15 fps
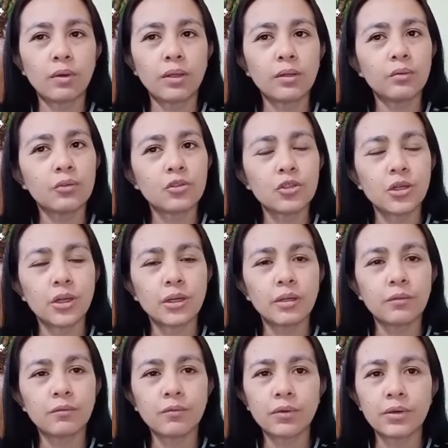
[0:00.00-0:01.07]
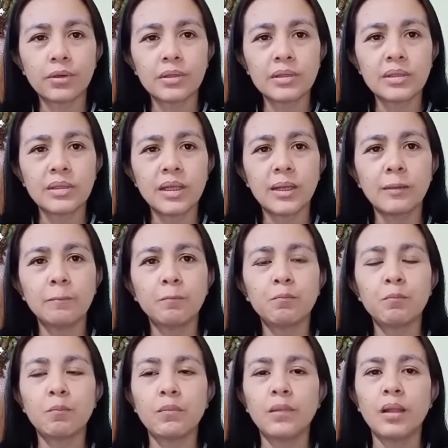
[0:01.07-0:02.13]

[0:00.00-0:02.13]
walking or jogging first, then